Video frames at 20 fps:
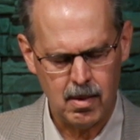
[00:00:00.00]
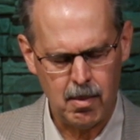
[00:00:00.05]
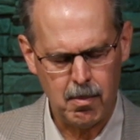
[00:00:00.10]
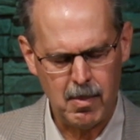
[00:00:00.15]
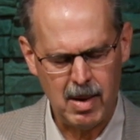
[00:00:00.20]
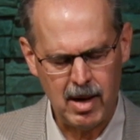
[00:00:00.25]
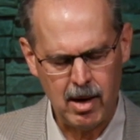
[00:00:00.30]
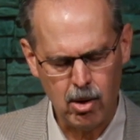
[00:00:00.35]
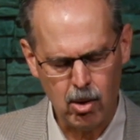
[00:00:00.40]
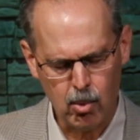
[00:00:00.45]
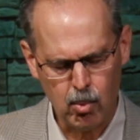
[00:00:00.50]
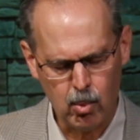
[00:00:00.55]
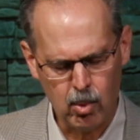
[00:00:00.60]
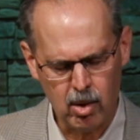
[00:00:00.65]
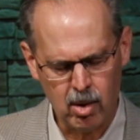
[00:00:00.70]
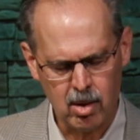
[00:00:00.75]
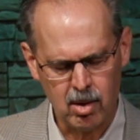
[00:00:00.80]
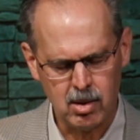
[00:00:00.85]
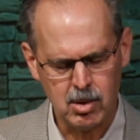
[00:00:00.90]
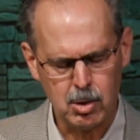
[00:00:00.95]
And may your
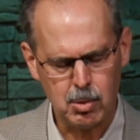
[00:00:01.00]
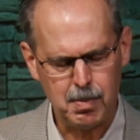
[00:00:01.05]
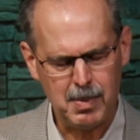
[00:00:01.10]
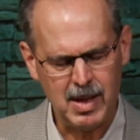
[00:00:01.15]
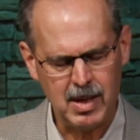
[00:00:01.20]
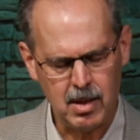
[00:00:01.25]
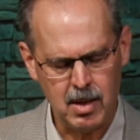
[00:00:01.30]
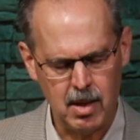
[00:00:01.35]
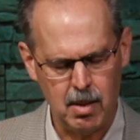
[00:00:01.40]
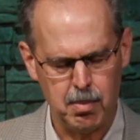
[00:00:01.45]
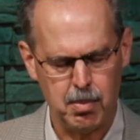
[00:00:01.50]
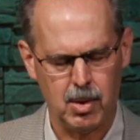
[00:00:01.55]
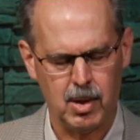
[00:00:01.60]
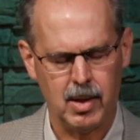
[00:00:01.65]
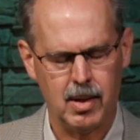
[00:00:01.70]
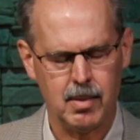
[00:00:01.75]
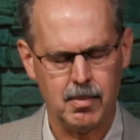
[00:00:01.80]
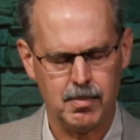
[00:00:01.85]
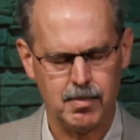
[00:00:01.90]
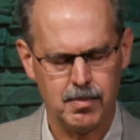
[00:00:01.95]
word speak
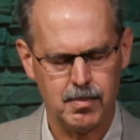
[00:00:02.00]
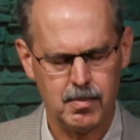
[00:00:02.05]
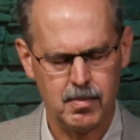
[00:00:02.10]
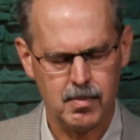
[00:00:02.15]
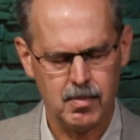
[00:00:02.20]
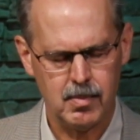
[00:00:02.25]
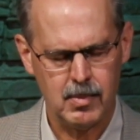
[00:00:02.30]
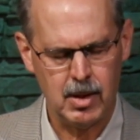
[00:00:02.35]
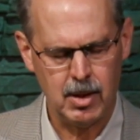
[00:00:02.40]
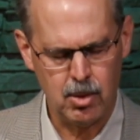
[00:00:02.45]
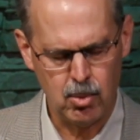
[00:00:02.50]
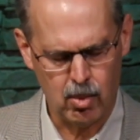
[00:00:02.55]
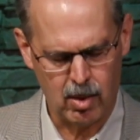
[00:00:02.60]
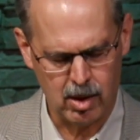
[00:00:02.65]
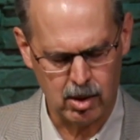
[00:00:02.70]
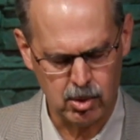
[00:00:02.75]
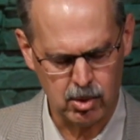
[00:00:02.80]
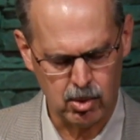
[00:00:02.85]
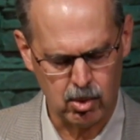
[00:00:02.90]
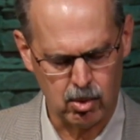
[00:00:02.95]
deeply into
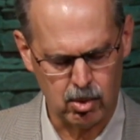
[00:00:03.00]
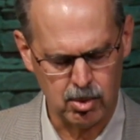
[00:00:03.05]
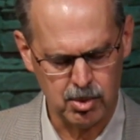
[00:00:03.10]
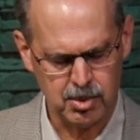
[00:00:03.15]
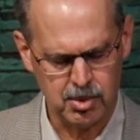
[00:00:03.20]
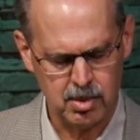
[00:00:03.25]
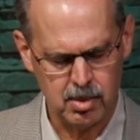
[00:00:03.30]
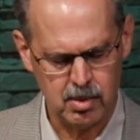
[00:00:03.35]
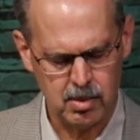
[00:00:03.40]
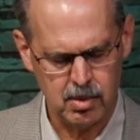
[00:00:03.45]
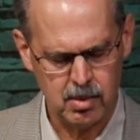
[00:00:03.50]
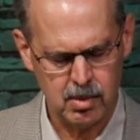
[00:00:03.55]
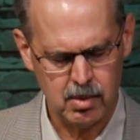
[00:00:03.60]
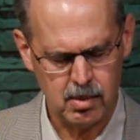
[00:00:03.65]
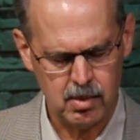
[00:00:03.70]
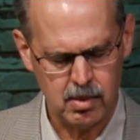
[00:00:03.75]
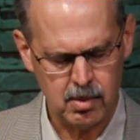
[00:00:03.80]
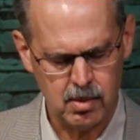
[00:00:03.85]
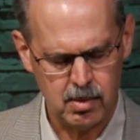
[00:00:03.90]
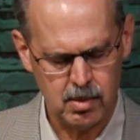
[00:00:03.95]
our souls
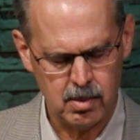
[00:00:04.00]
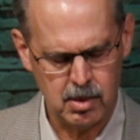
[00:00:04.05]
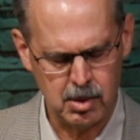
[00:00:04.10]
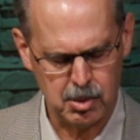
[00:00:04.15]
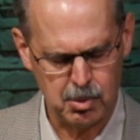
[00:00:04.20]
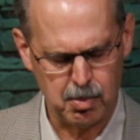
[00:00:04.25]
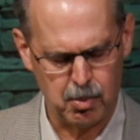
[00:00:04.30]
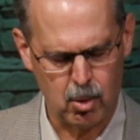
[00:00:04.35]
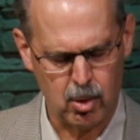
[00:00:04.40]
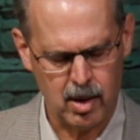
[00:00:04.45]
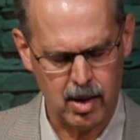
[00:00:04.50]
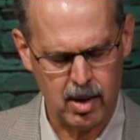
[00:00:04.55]
this